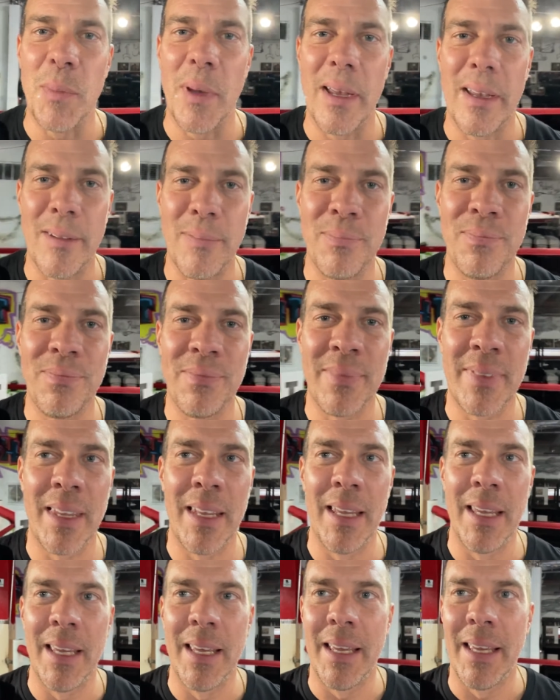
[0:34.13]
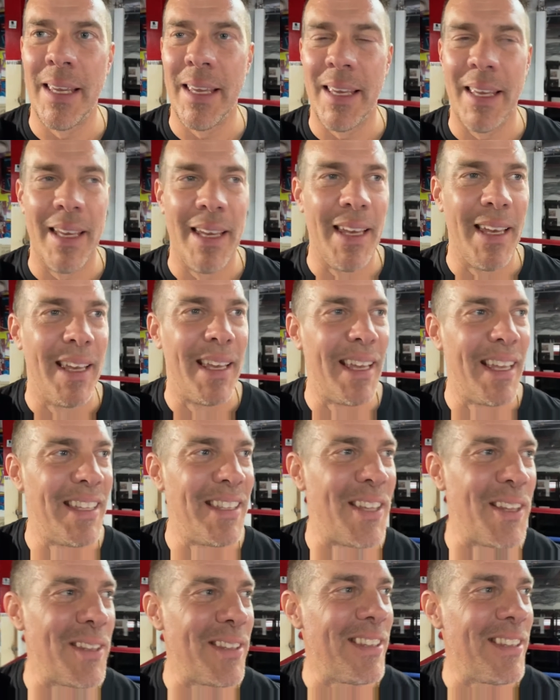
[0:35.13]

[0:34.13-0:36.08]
man.